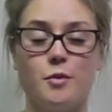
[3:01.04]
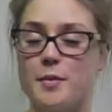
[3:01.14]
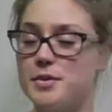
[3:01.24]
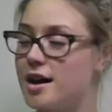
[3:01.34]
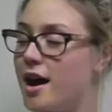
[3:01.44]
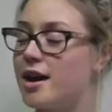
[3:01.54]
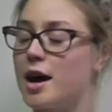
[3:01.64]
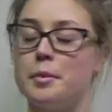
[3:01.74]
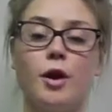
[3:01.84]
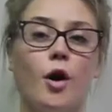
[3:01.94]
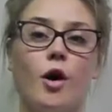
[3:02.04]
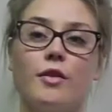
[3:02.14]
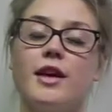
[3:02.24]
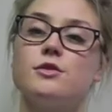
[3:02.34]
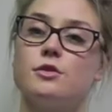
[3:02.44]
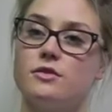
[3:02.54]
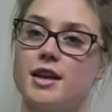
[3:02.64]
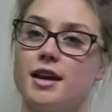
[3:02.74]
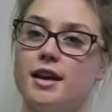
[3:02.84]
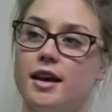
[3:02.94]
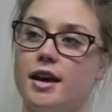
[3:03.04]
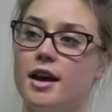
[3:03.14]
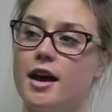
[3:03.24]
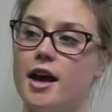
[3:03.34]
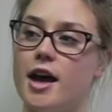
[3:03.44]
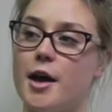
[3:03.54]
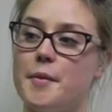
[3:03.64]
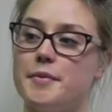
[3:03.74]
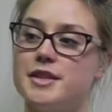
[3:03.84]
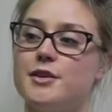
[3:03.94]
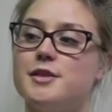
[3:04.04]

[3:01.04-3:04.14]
The website and our blog and that sort of thing. So